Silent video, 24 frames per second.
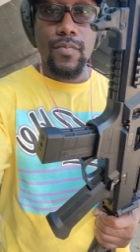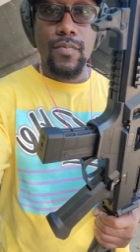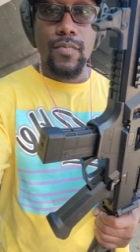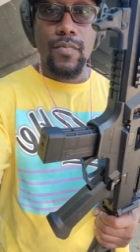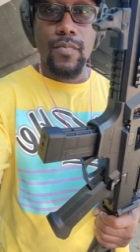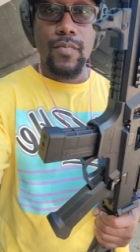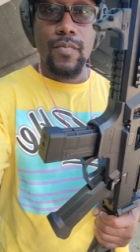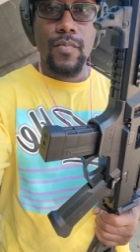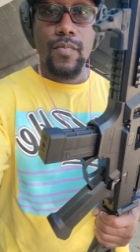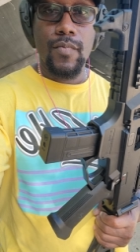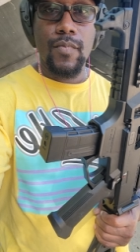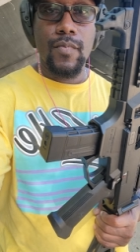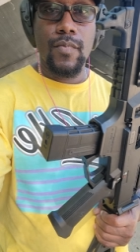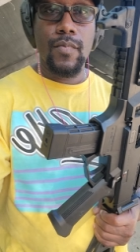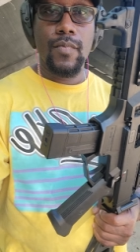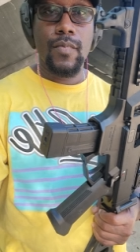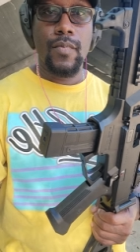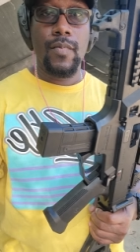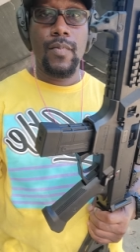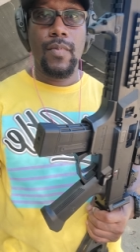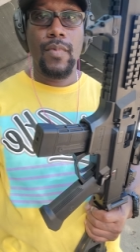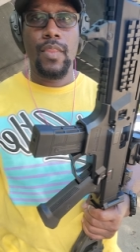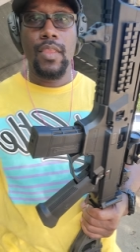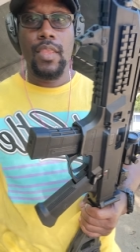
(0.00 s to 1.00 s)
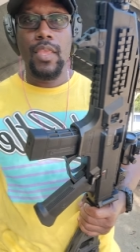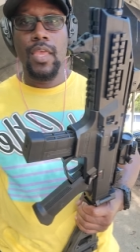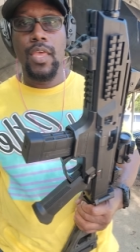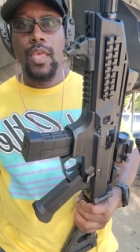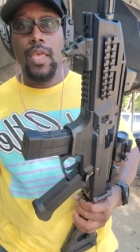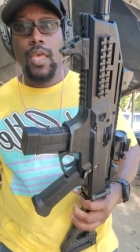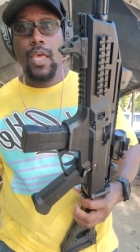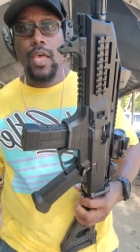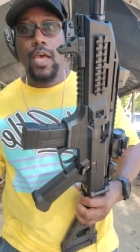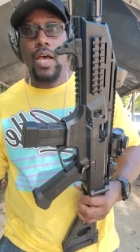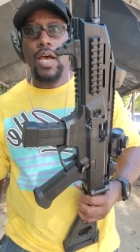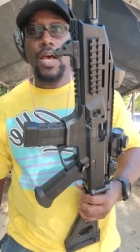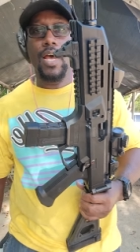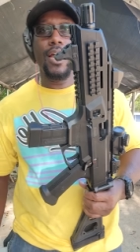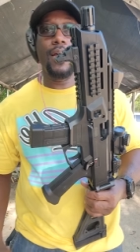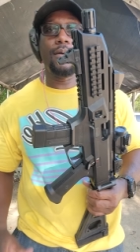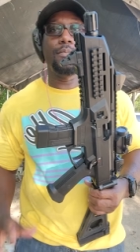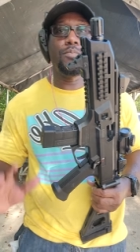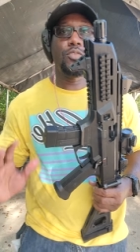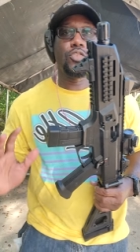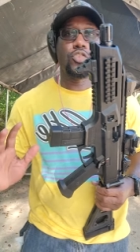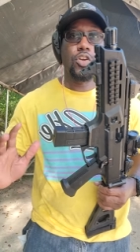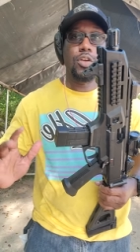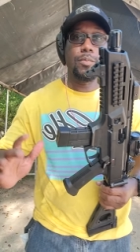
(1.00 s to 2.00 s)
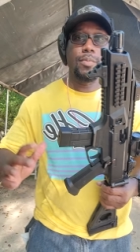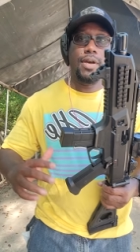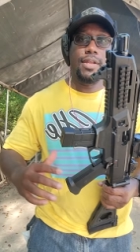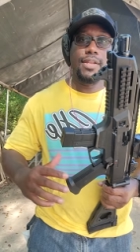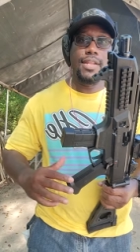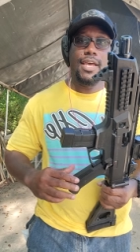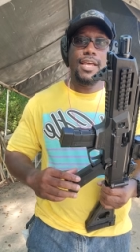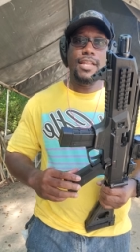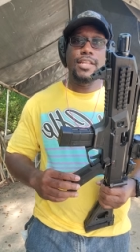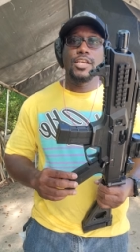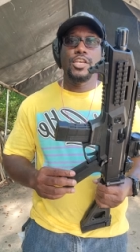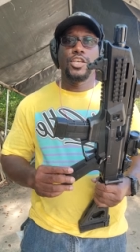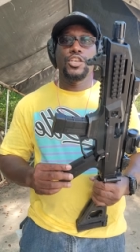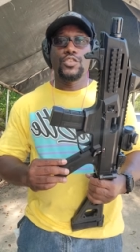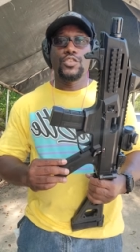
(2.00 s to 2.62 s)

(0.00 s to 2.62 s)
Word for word: with. Um, sorry about that.